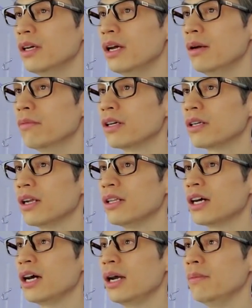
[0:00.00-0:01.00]
And what kind
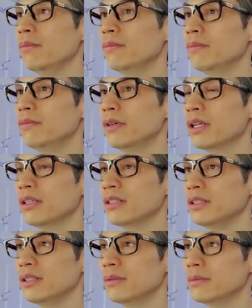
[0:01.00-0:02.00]
of time will I
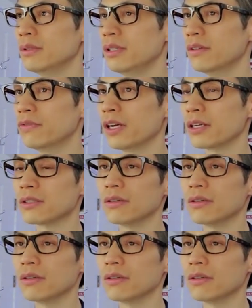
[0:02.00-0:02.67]
see the effects?